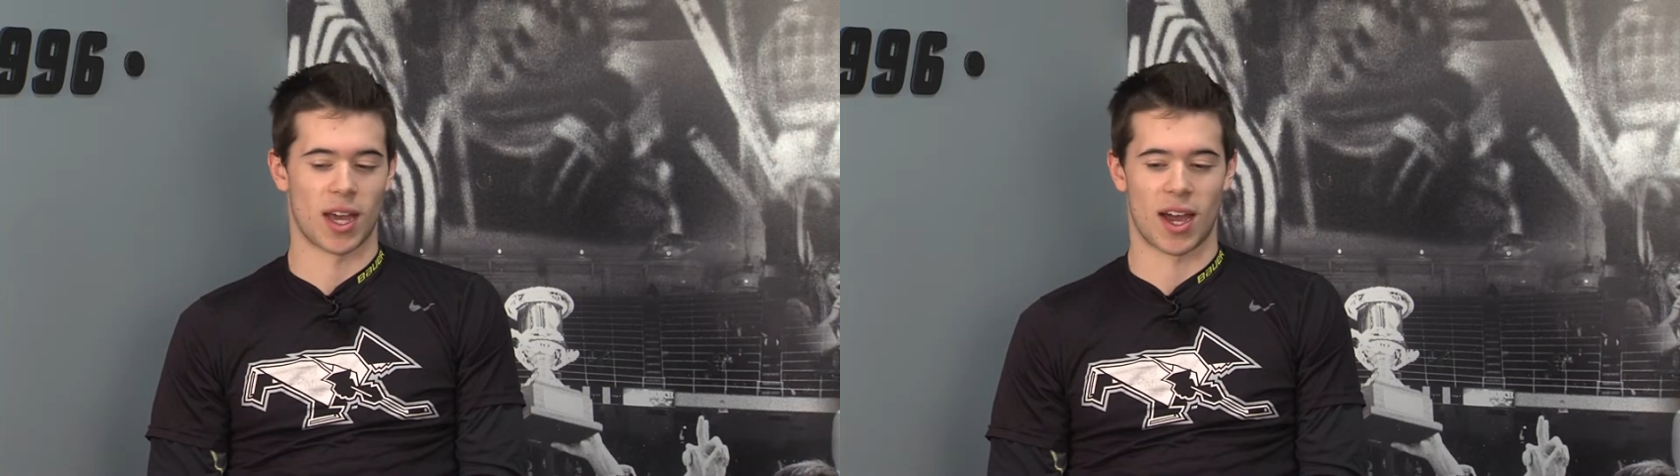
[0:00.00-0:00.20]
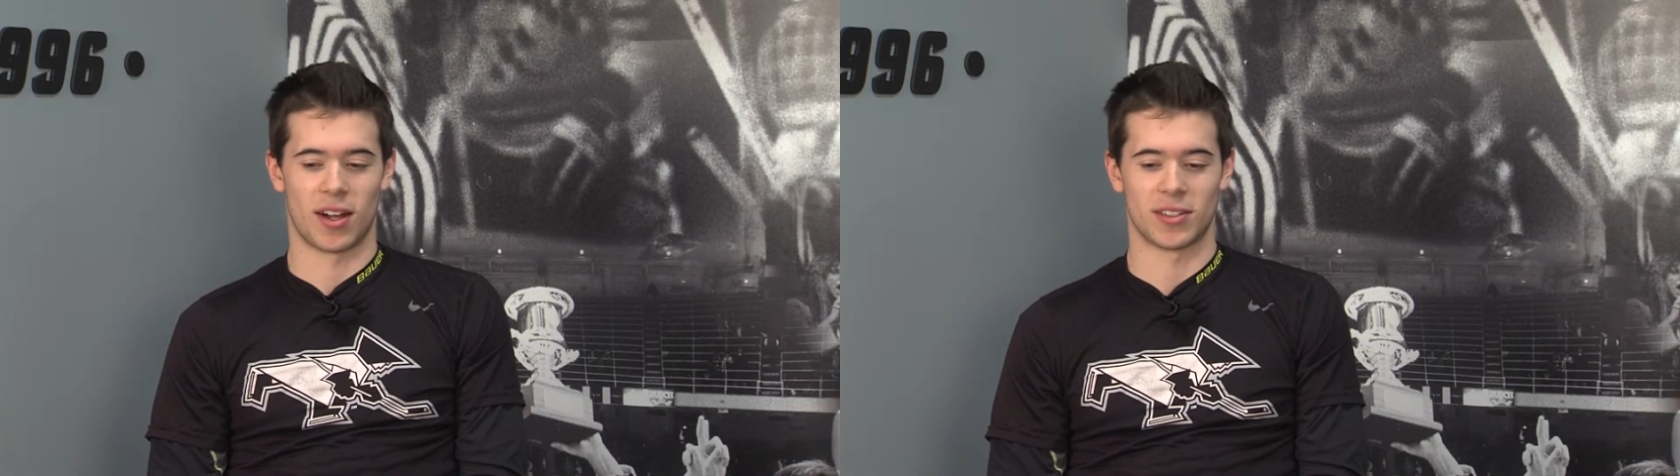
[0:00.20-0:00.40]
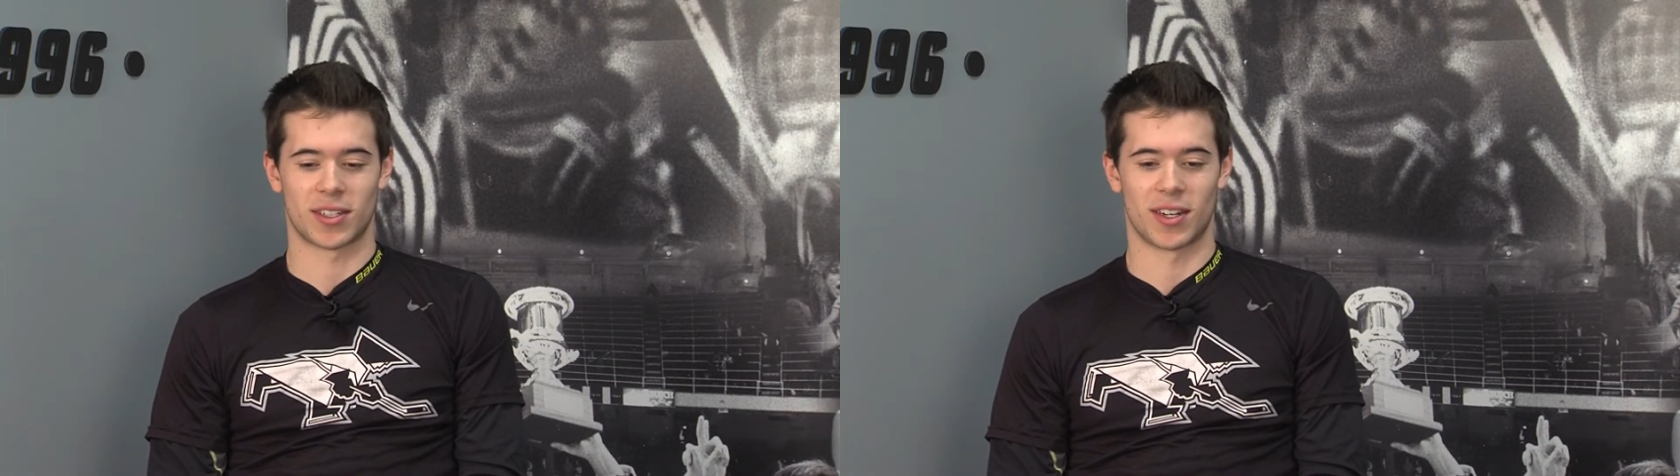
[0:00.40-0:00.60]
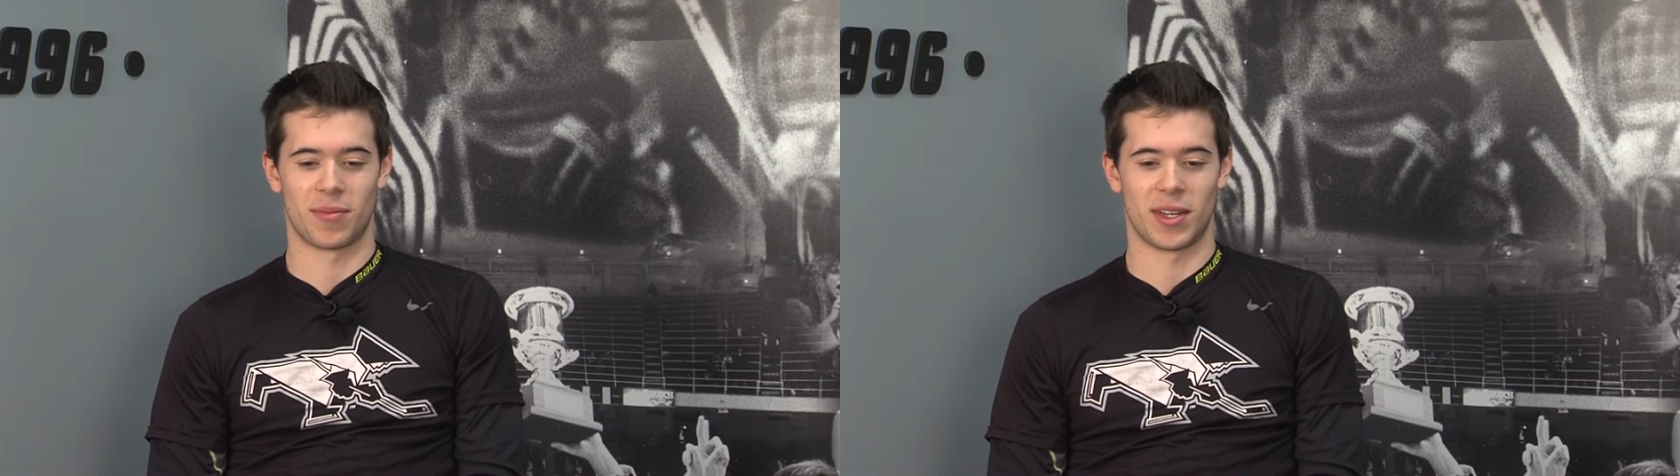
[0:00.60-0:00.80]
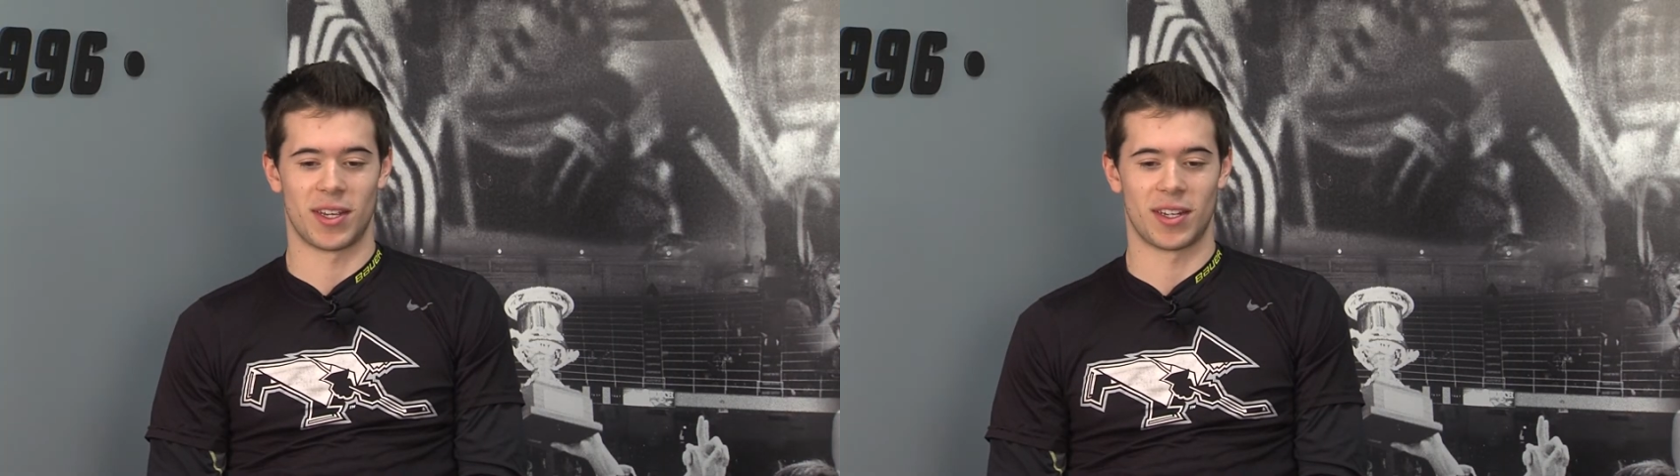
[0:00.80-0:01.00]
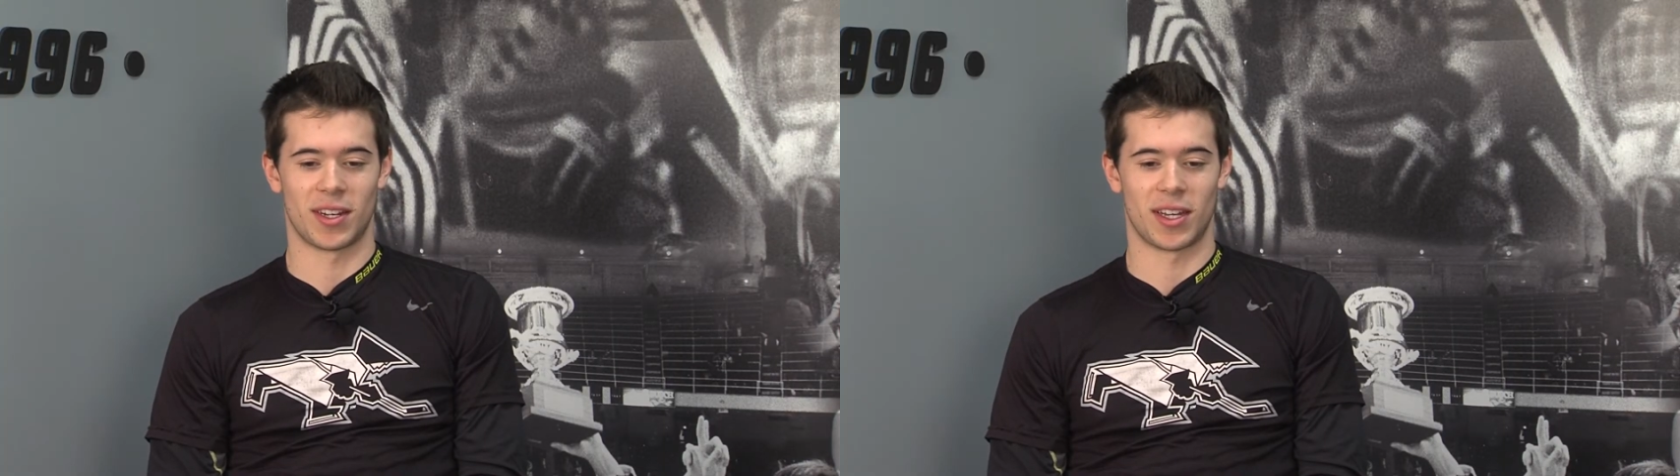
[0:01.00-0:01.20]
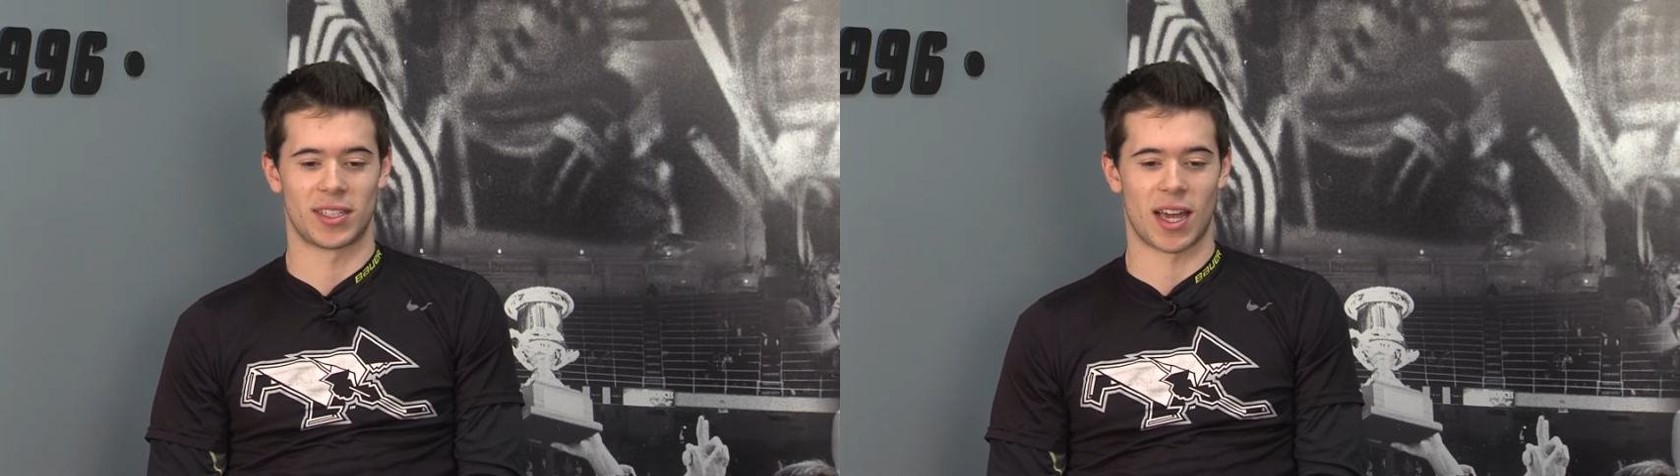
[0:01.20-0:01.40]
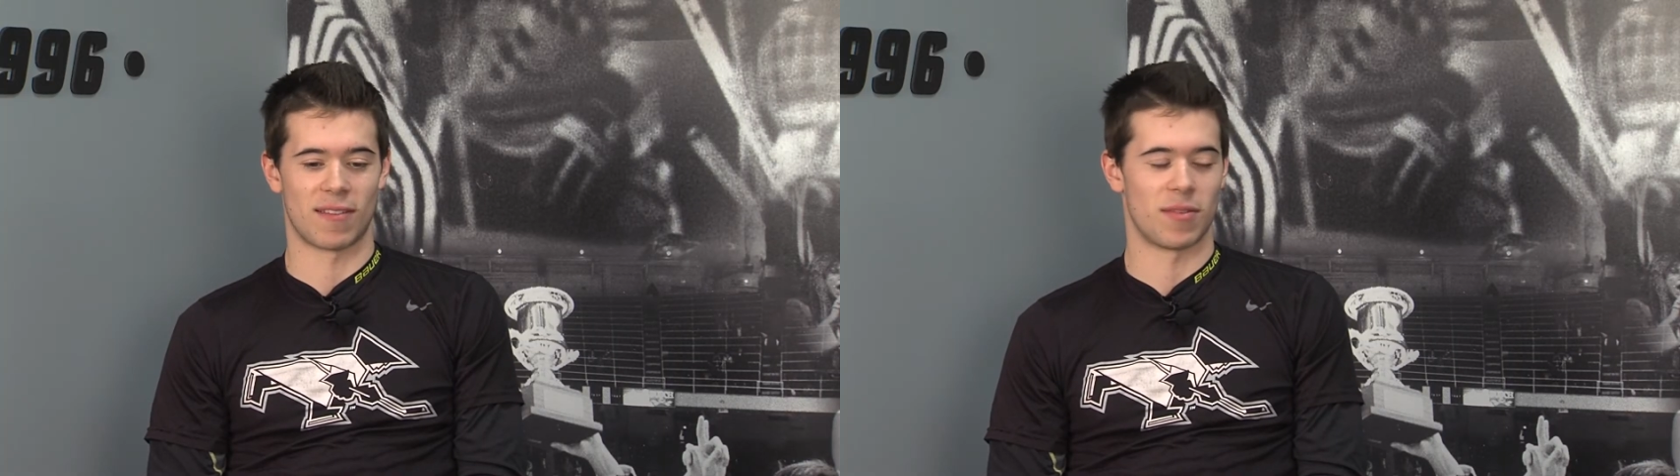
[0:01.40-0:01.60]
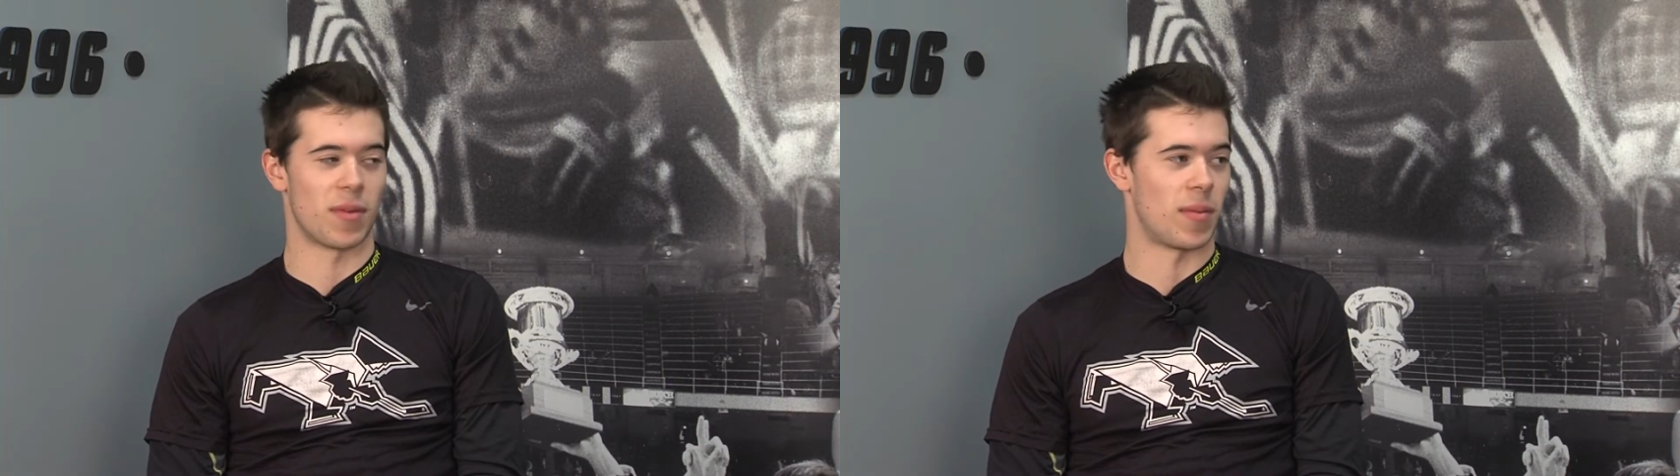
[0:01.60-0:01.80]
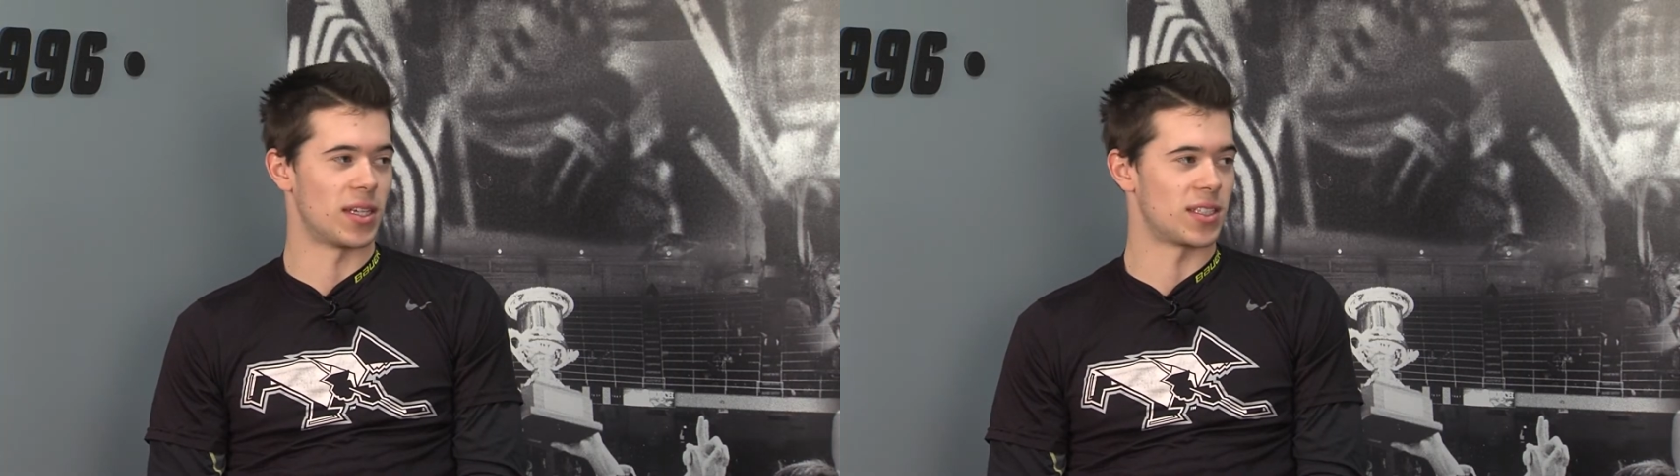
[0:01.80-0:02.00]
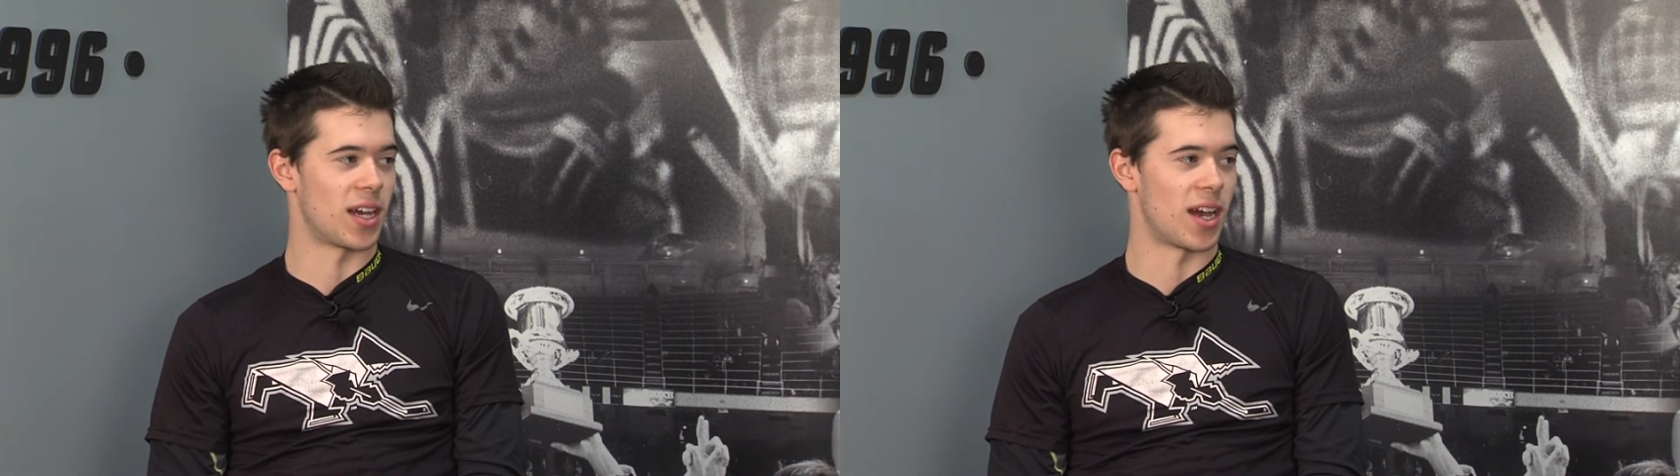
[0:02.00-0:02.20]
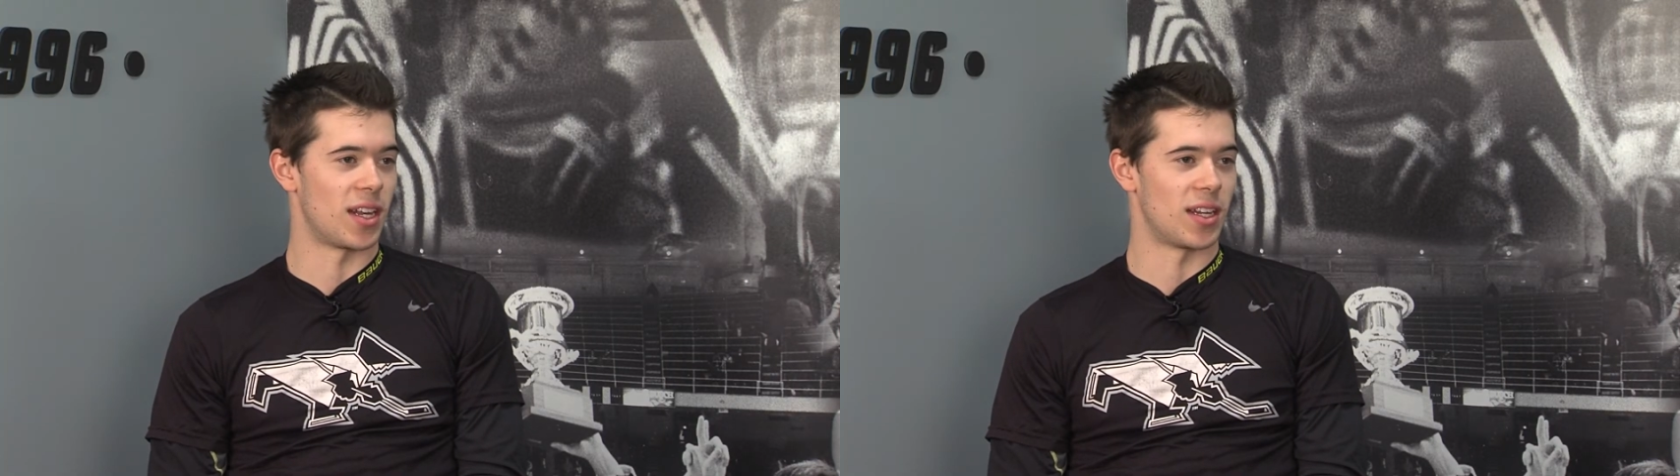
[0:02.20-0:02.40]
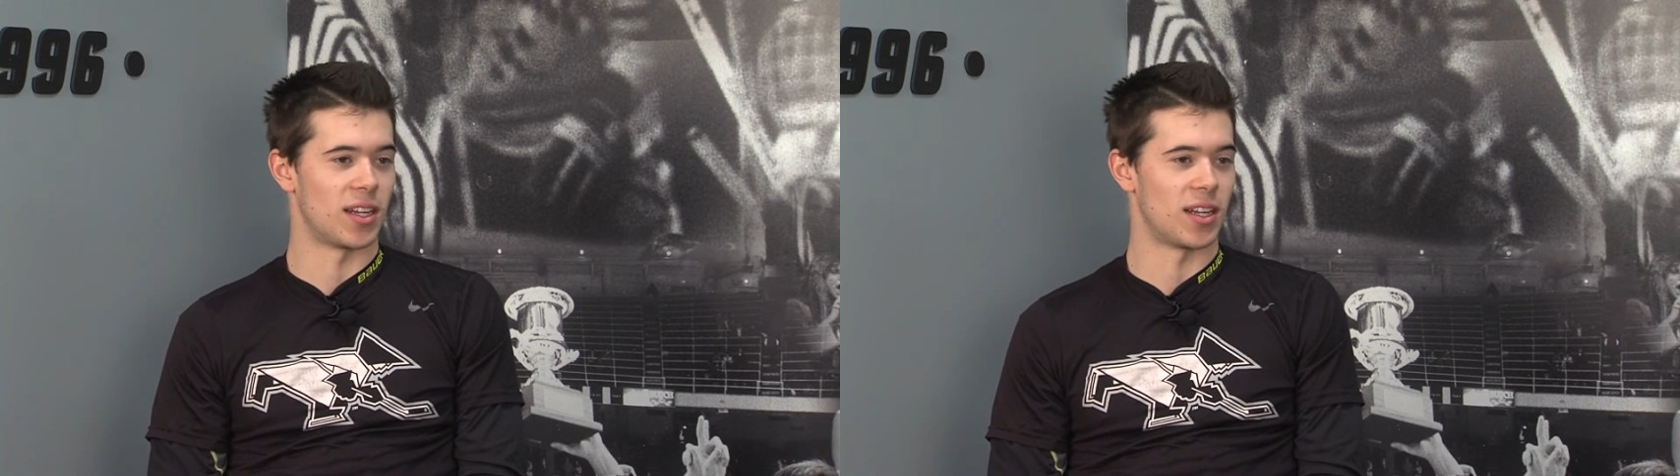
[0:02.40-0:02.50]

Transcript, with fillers: Cal. It's going to be nice to have him by my side,